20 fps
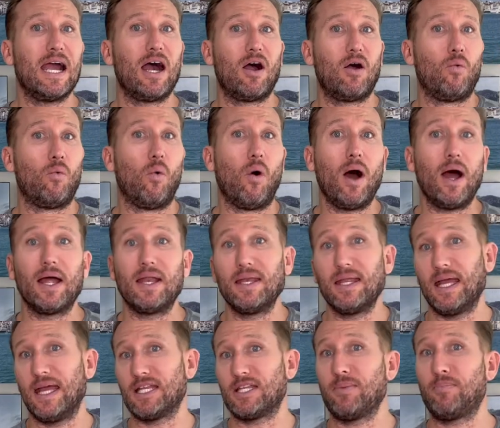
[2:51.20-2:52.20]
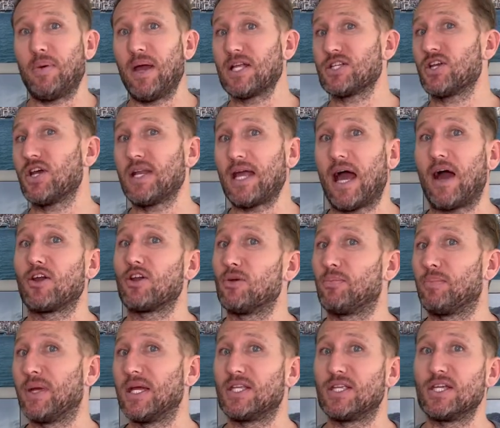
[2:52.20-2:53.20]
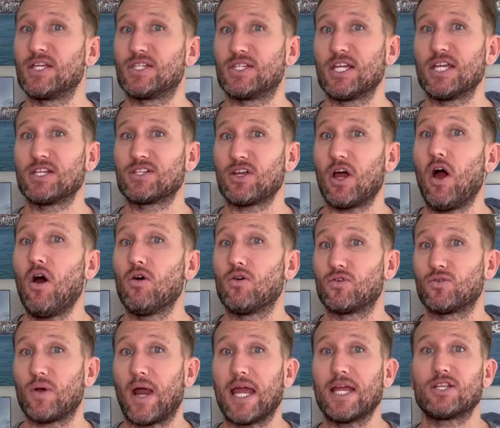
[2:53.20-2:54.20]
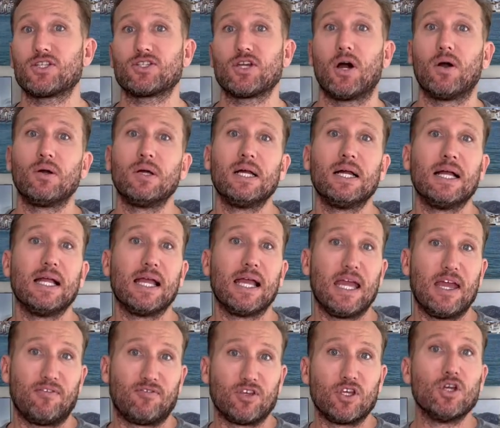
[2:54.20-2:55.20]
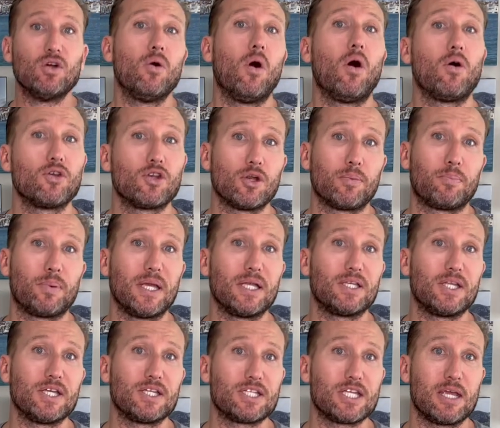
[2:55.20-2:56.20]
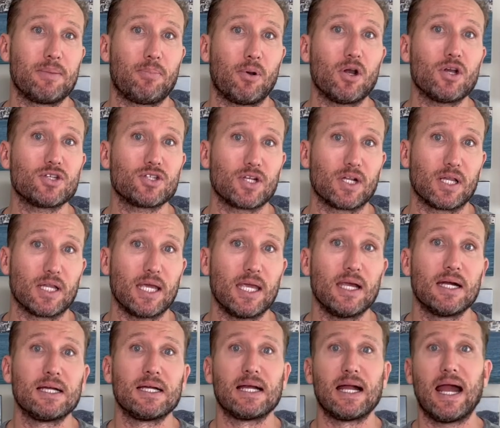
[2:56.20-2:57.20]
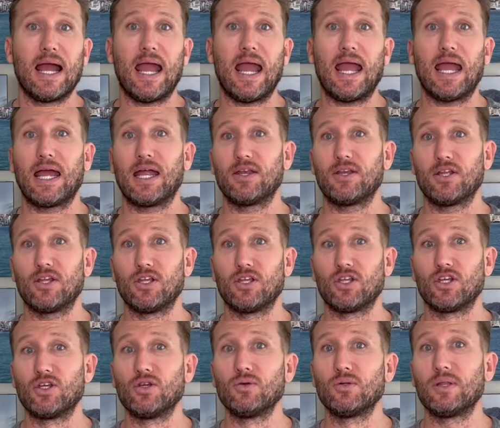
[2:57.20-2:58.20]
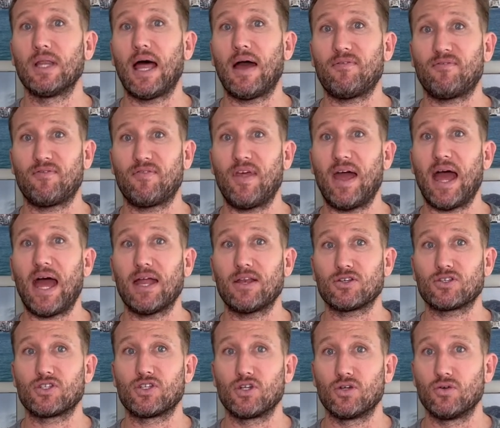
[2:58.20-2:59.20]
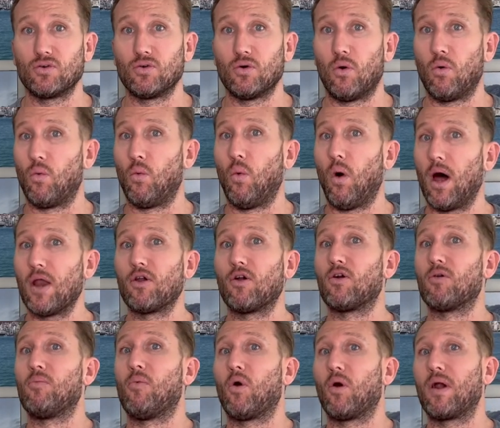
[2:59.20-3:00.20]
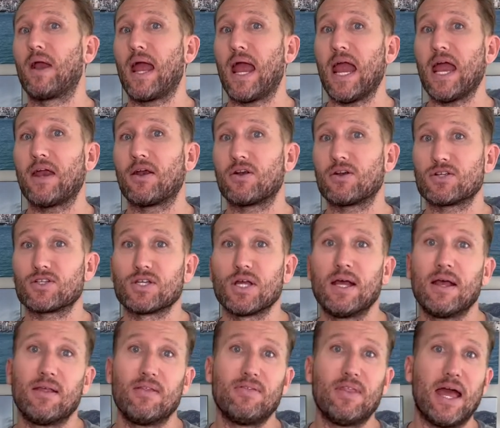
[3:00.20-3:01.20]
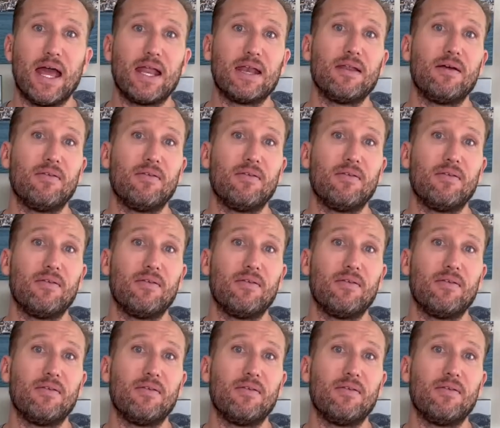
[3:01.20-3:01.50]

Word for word: one, it depends on how your PTC is owned, right? So if you owned your PTC personally and you left that to one or more heirs, then